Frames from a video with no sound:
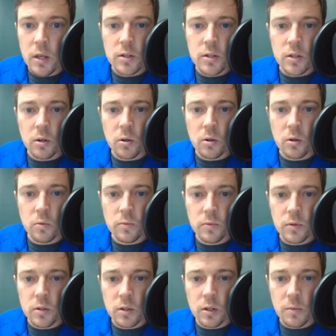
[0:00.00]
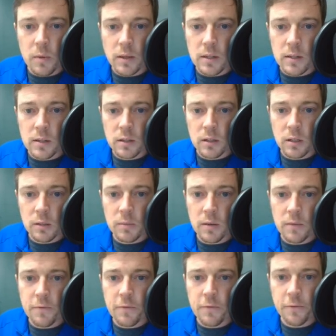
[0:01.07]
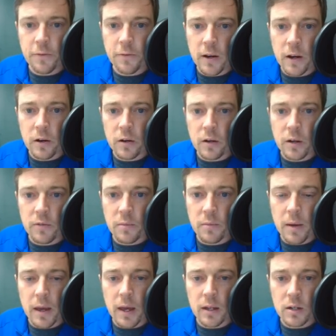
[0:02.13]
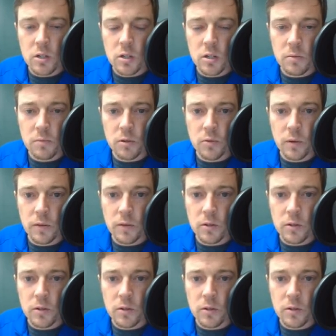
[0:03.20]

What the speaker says: So you're going to make this a little bit fair of a match between the